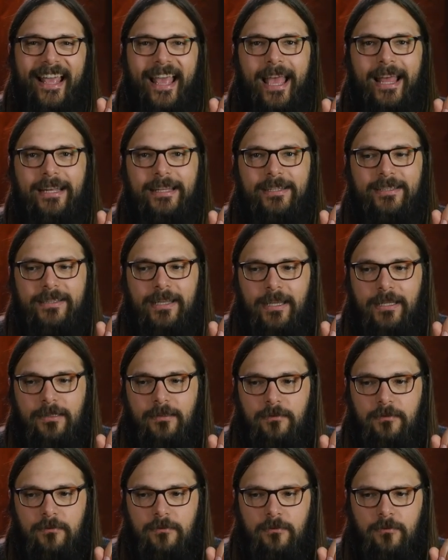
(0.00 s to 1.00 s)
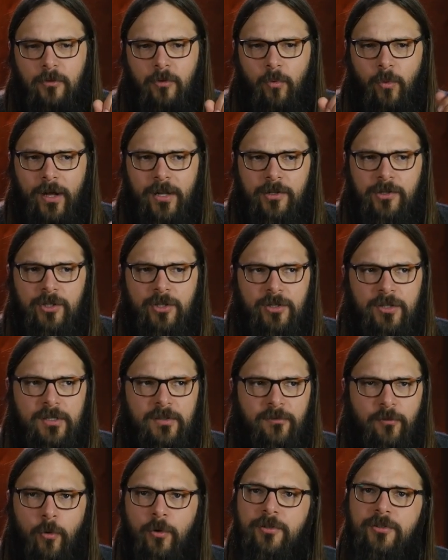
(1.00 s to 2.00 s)
And he said, well, why don't you
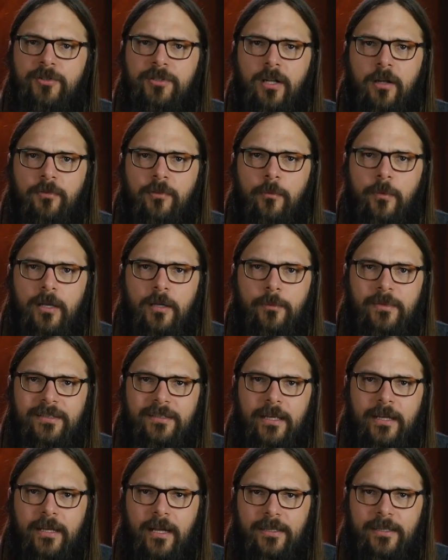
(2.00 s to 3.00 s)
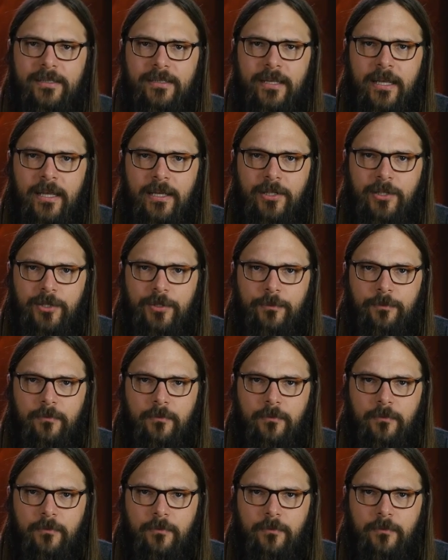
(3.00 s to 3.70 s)
just force yourself to make a mistake on stage?